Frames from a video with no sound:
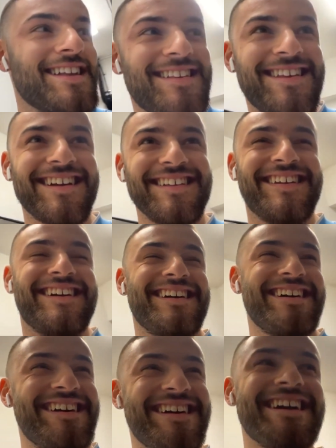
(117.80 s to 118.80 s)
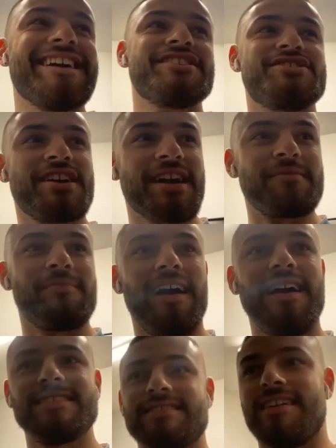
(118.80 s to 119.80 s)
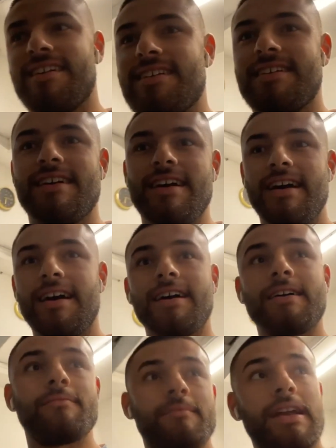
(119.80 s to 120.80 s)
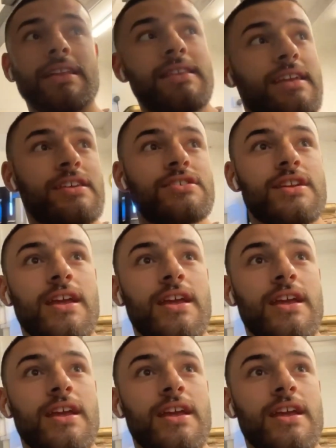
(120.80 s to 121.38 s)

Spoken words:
chicken pasta in the kitchen